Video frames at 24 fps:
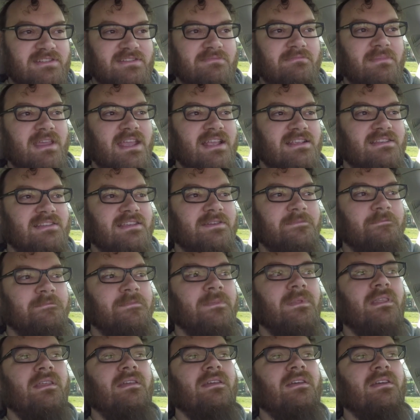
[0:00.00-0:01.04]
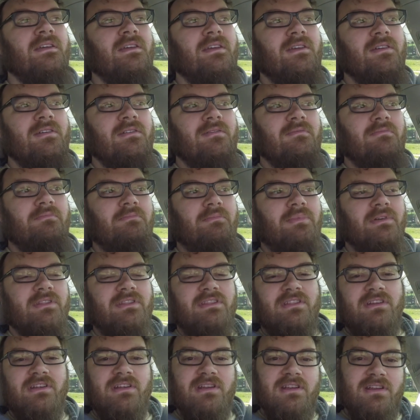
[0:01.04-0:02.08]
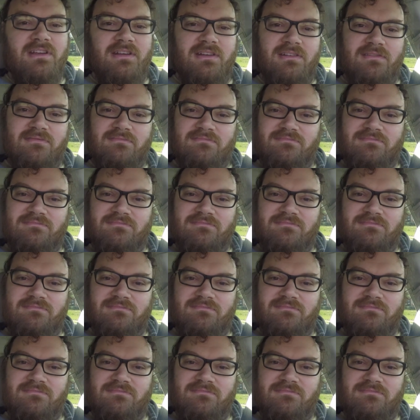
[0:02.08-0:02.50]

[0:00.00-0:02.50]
amazing, but their